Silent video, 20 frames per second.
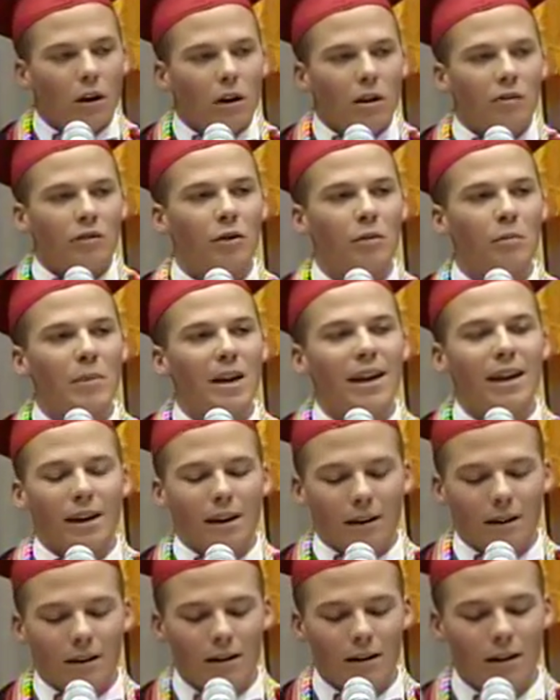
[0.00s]
For me,
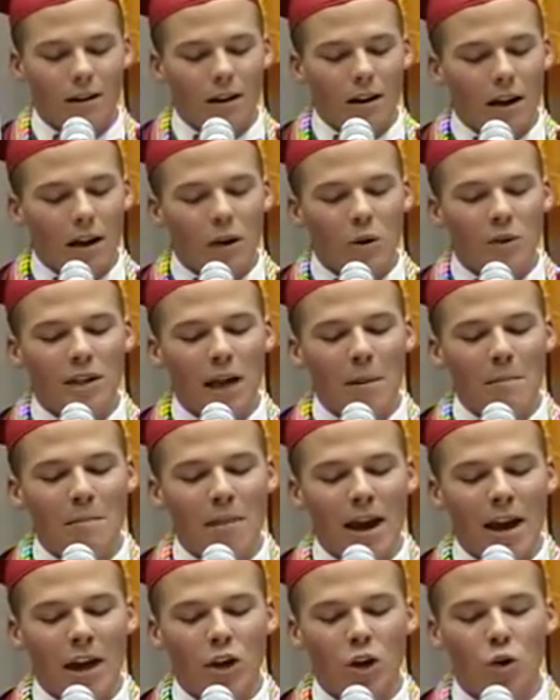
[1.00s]
it was that
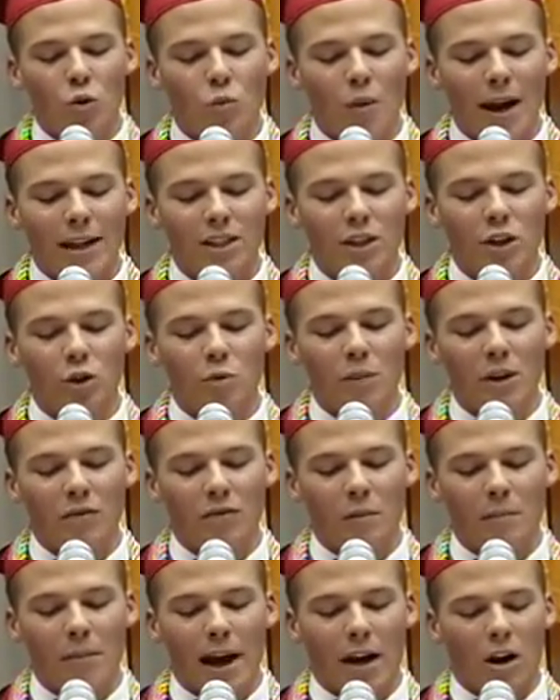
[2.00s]
man who rescued me
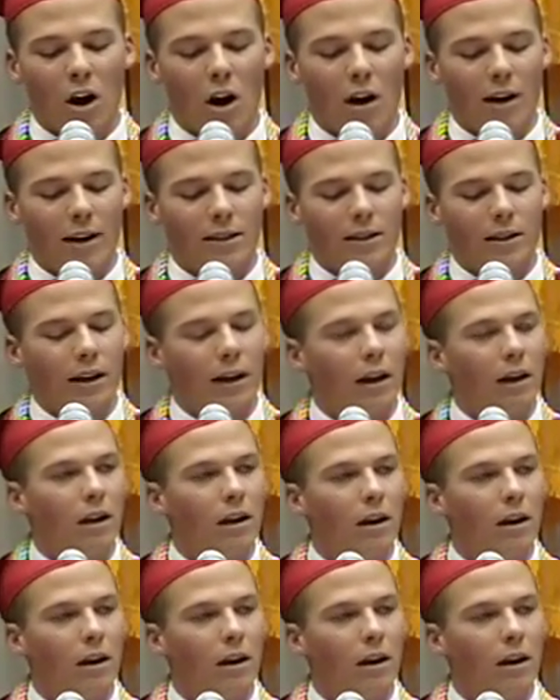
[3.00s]
from that car accident